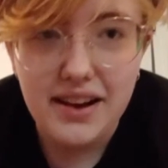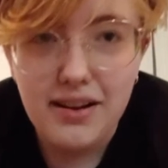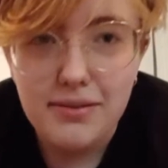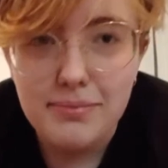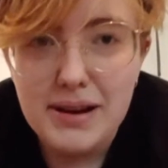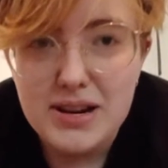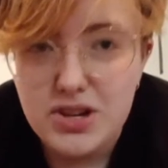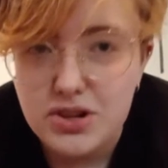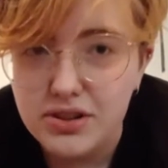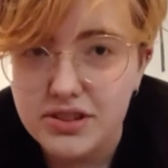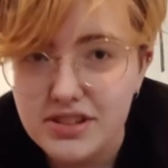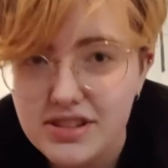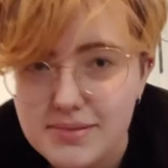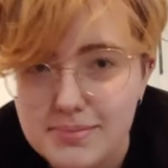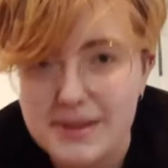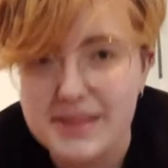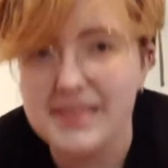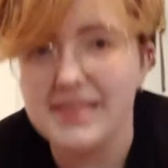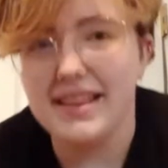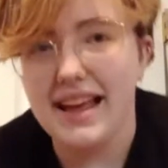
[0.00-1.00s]
off my shoulders,
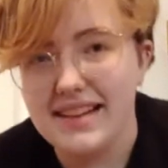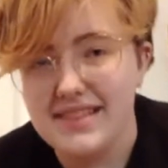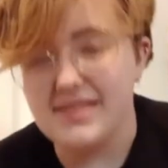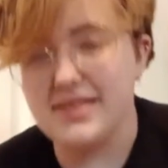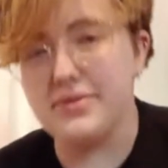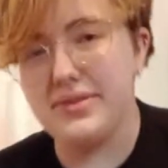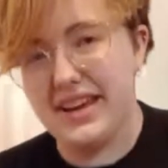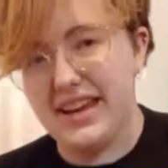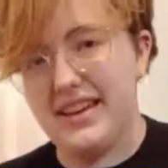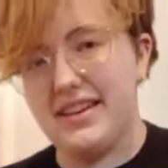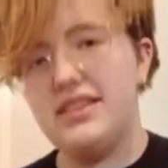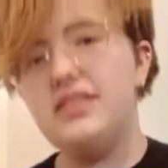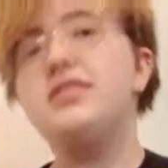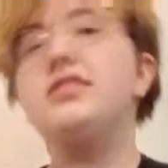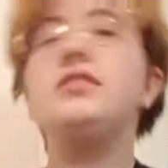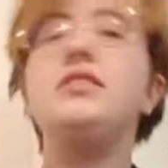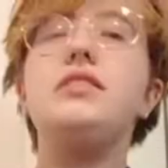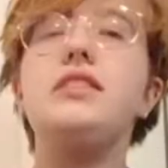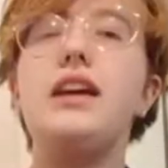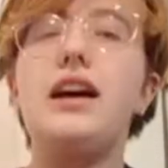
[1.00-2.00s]
but that's okay.
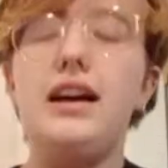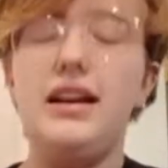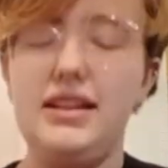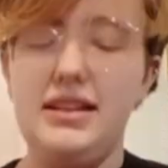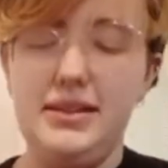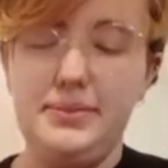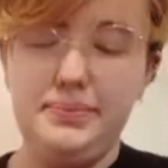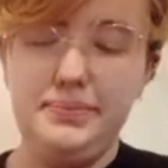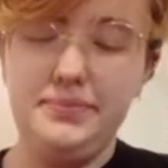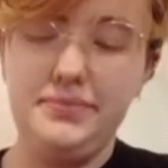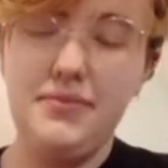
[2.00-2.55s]
And